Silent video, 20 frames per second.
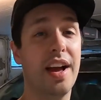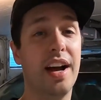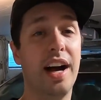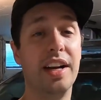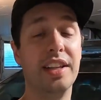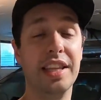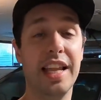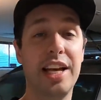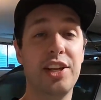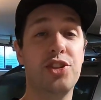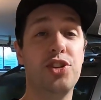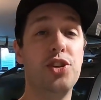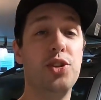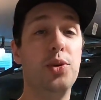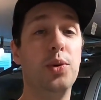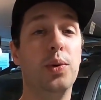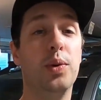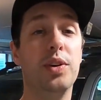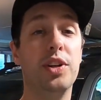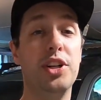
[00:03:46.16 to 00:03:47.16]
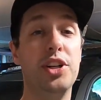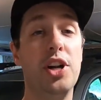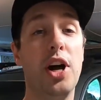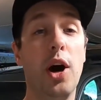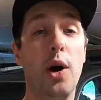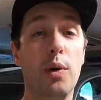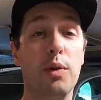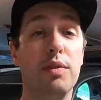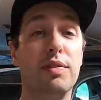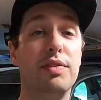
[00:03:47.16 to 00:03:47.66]
unless you
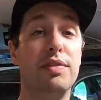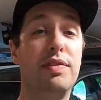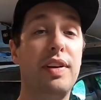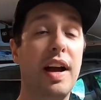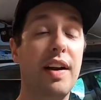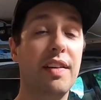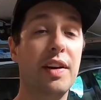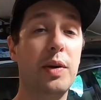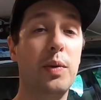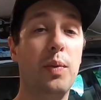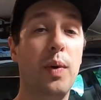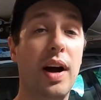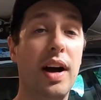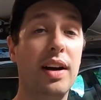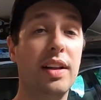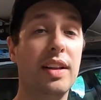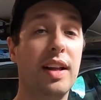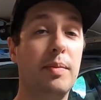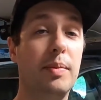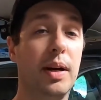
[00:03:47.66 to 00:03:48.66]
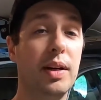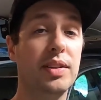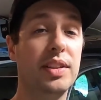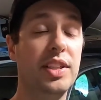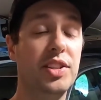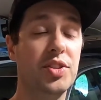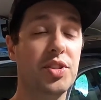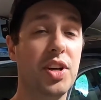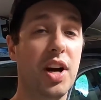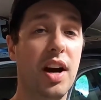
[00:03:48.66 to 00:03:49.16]
know very well about
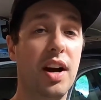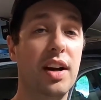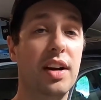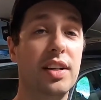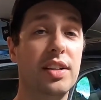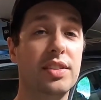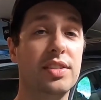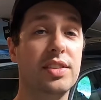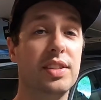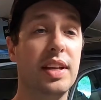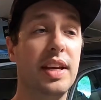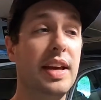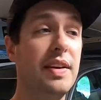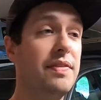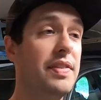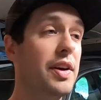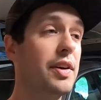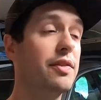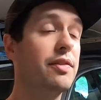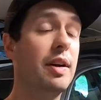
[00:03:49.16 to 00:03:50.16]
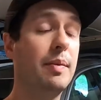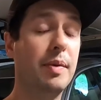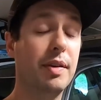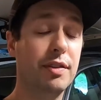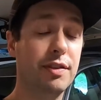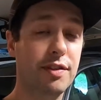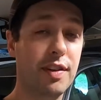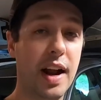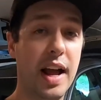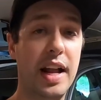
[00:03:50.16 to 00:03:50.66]
these cars, if they're from a
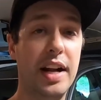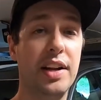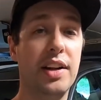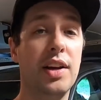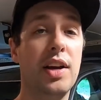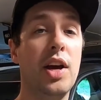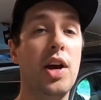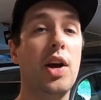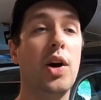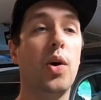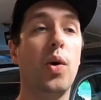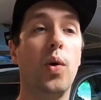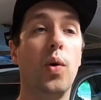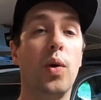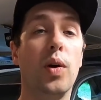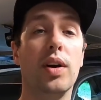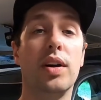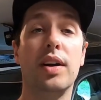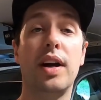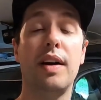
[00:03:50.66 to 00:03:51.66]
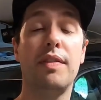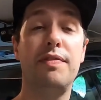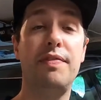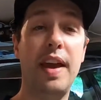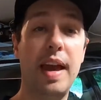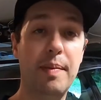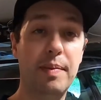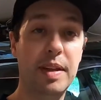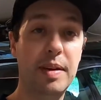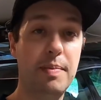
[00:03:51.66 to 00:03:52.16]
friend or a
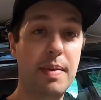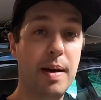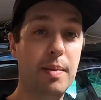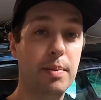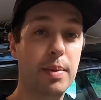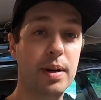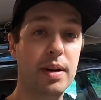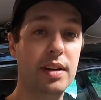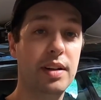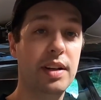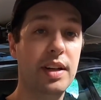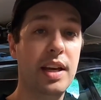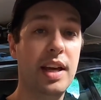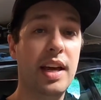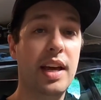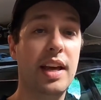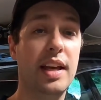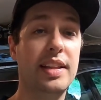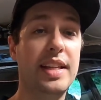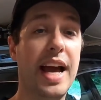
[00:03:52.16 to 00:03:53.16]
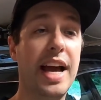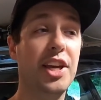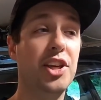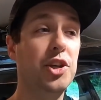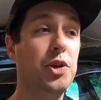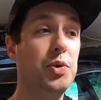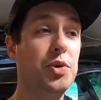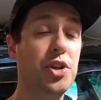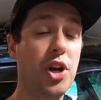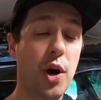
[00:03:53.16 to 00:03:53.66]
family member that
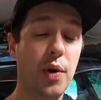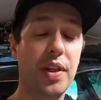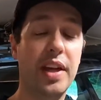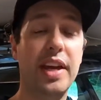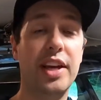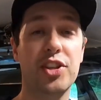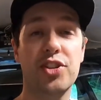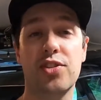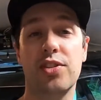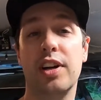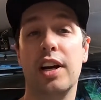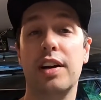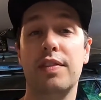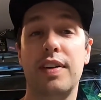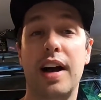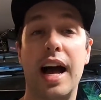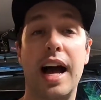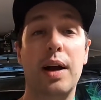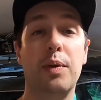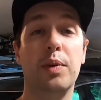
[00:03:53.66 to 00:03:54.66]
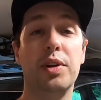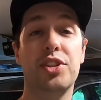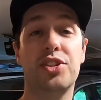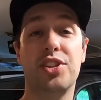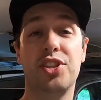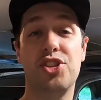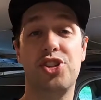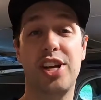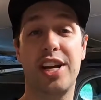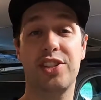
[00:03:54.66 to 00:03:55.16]
you know the history of, I would
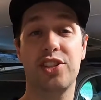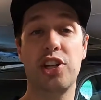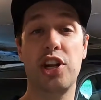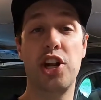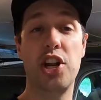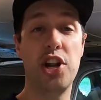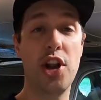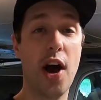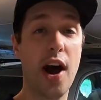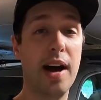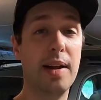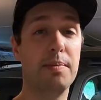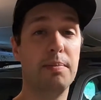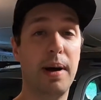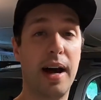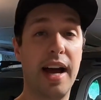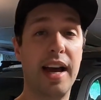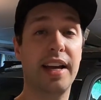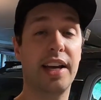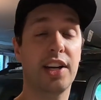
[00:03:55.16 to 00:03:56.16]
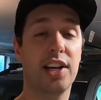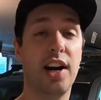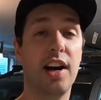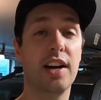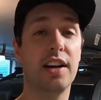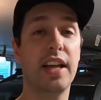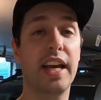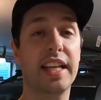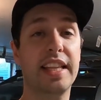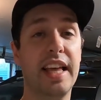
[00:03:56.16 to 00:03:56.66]
suggest not buying a
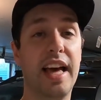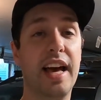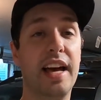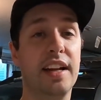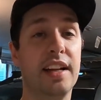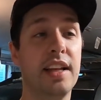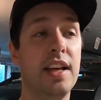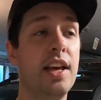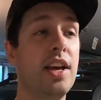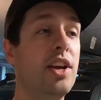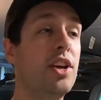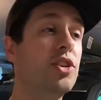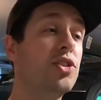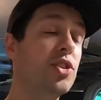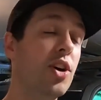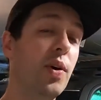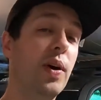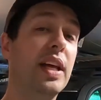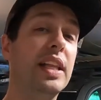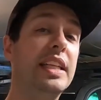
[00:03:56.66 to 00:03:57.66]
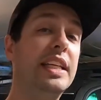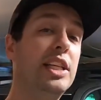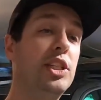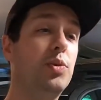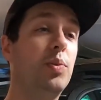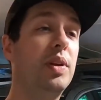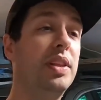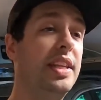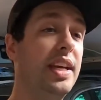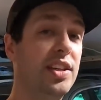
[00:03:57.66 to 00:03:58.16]
car like that. So at
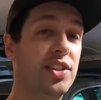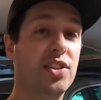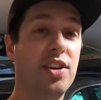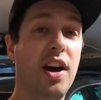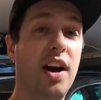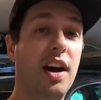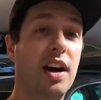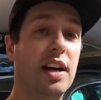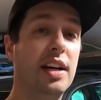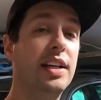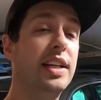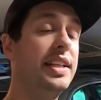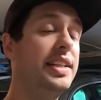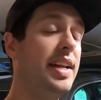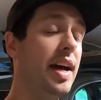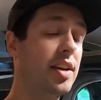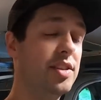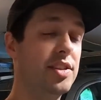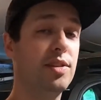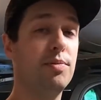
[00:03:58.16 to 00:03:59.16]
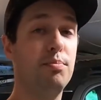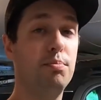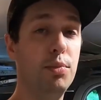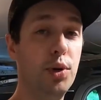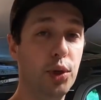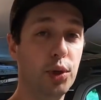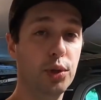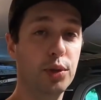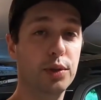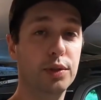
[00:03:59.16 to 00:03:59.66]
least with this car, it doesn't
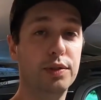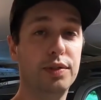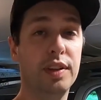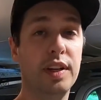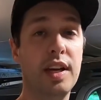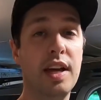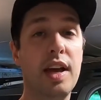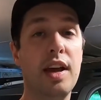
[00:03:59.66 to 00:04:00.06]
move,